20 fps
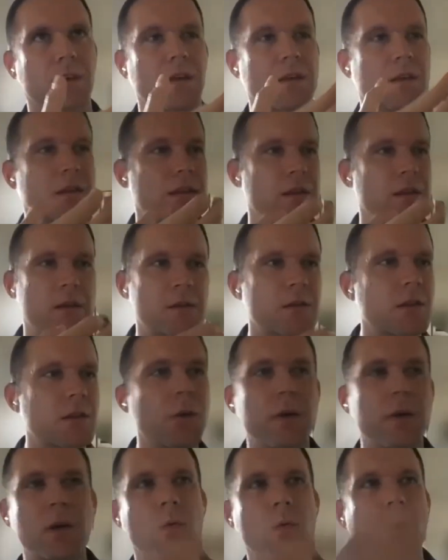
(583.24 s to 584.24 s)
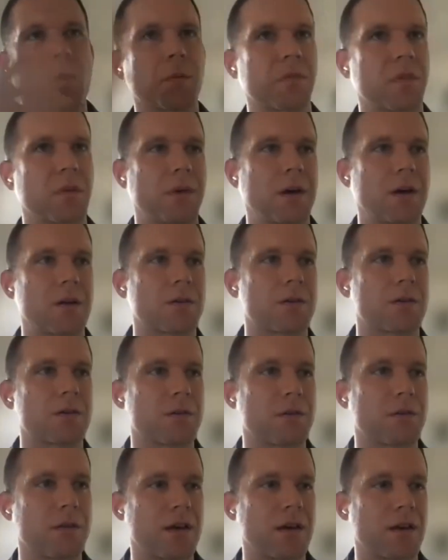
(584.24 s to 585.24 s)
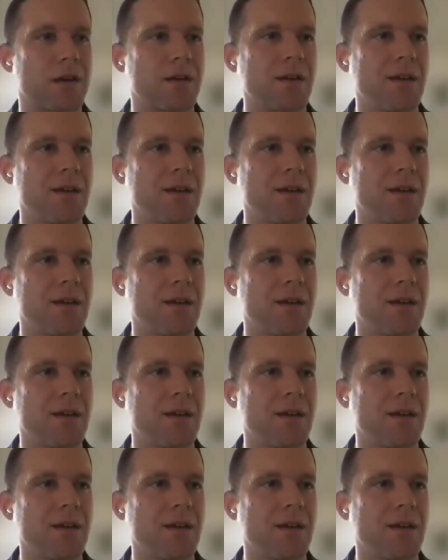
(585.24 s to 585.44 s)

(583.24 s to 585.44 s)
like a glowing warmth about her that